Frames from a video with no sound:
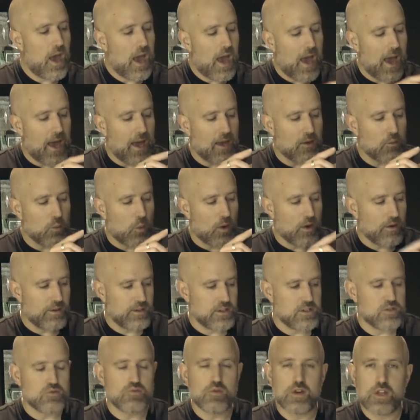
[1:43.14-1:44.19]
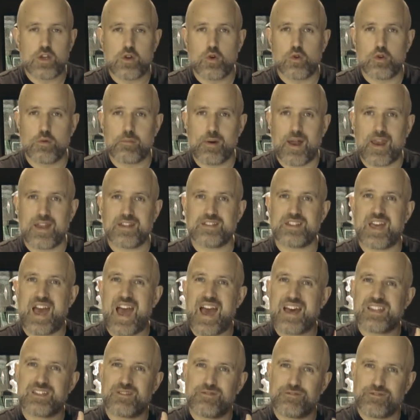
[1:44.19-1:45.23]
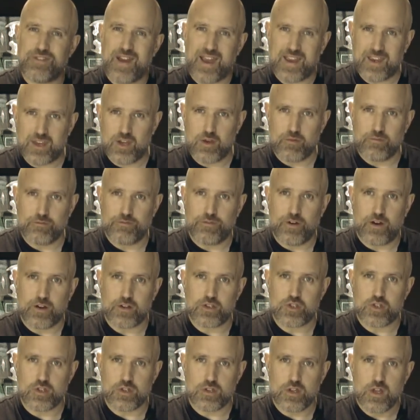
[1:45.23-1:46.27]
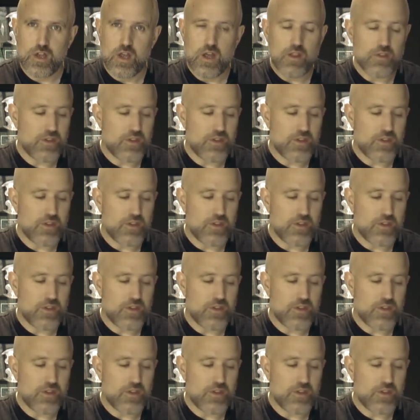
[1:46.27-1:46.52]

And one of the things that's really cool about it is it has a vacuum function